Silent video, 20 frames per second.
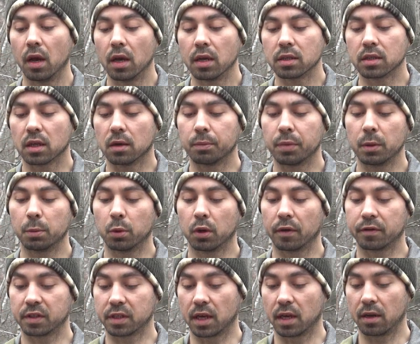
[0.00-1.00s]
Some people
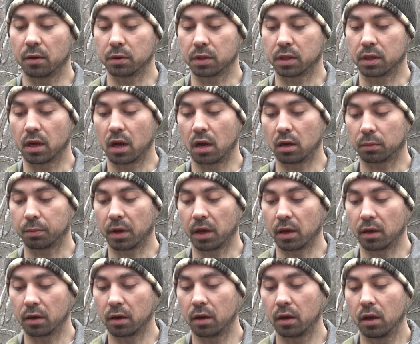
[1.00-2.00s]
have said it was a dog
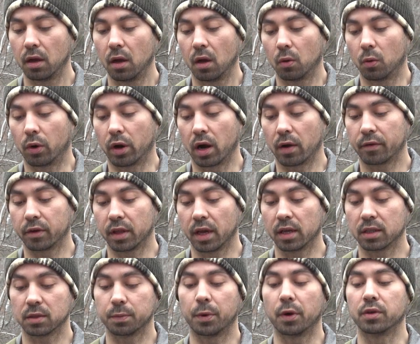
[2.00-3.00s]
man, whatever
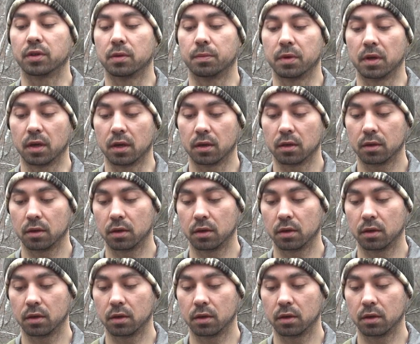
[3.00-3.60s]
that's supposed to be.